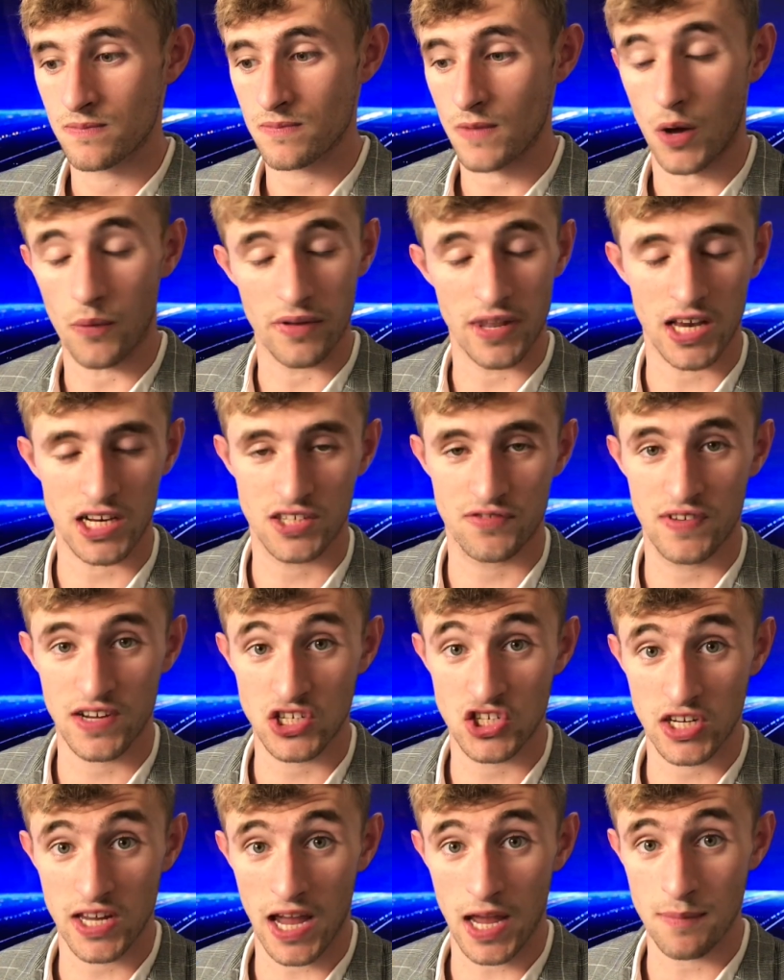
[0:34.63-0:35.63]
Our next feature
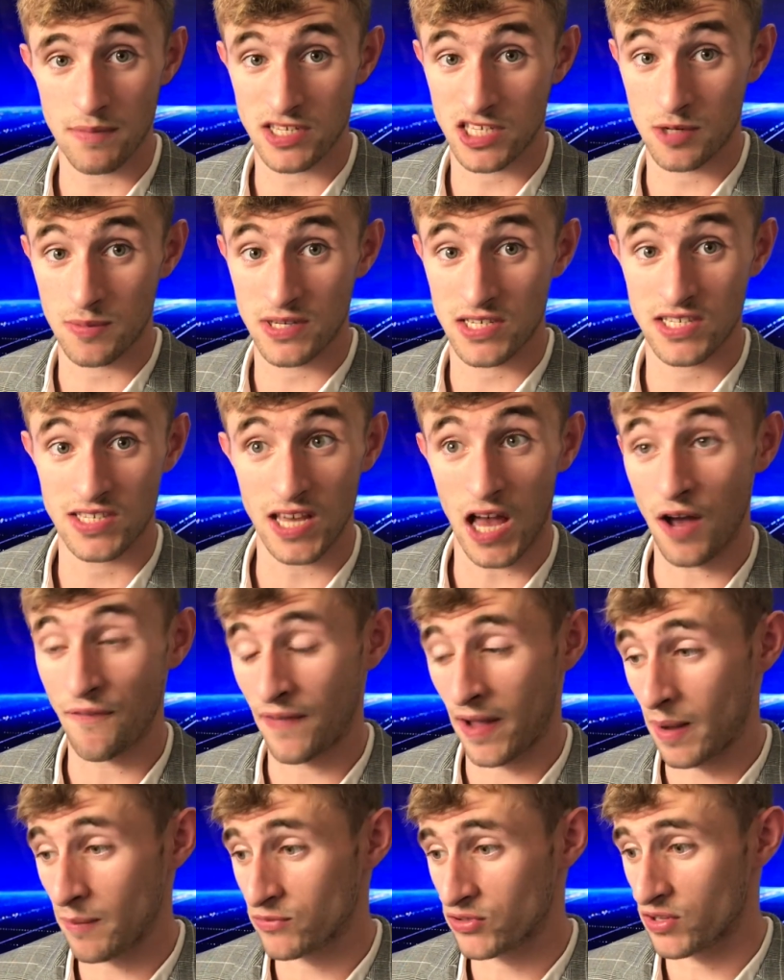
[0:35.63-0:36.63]
game is going to be
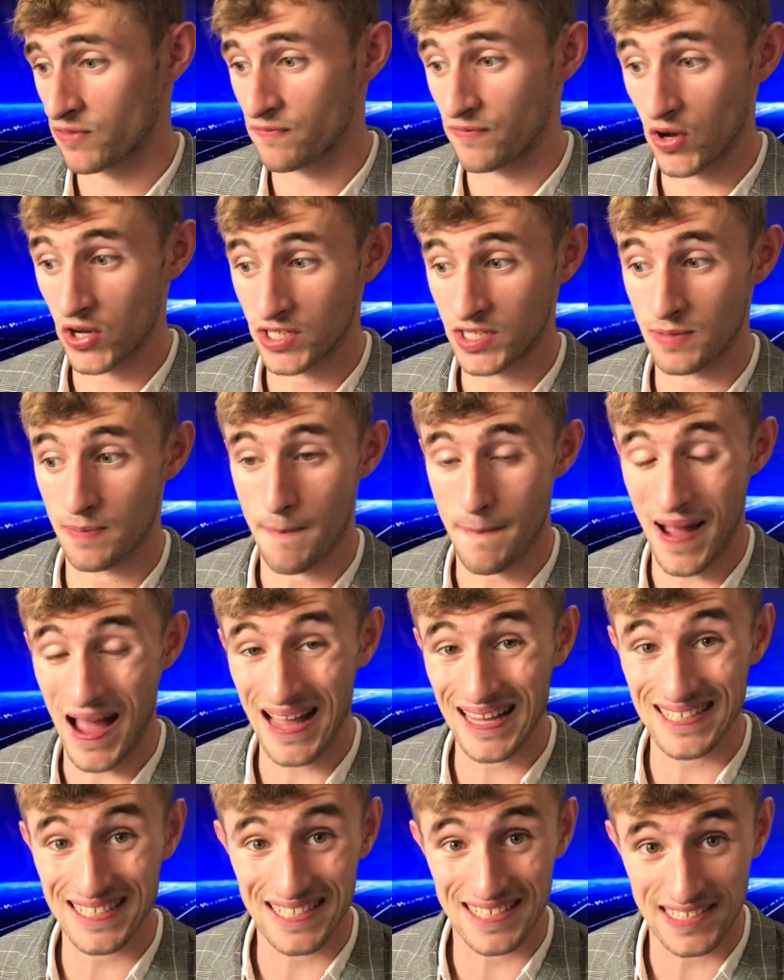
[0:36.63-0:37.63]
Southampton versus
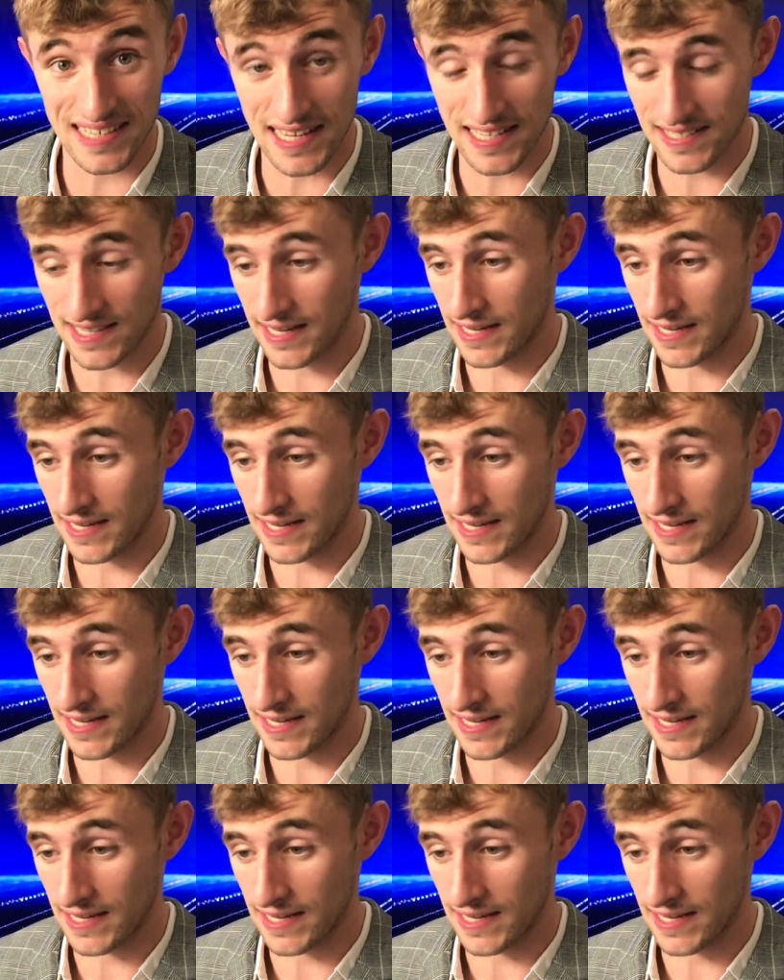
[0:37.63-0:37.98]
Man City.